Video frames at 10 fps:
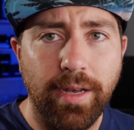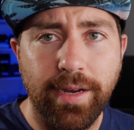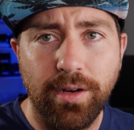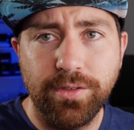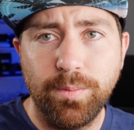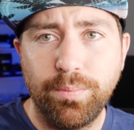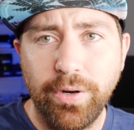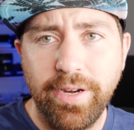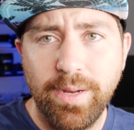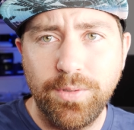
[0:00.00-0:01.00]
I can also
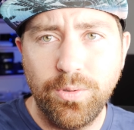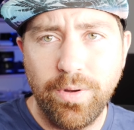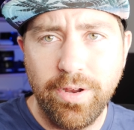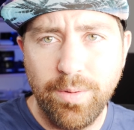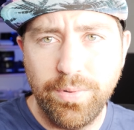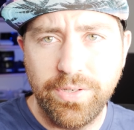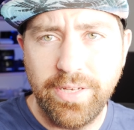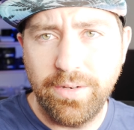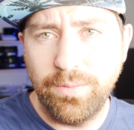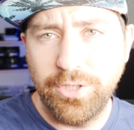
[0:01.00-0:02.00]
bring it up to
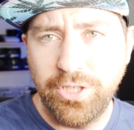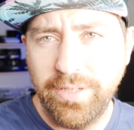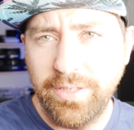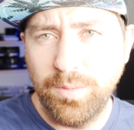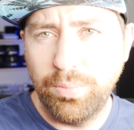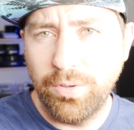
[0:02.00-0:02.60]
100%, which is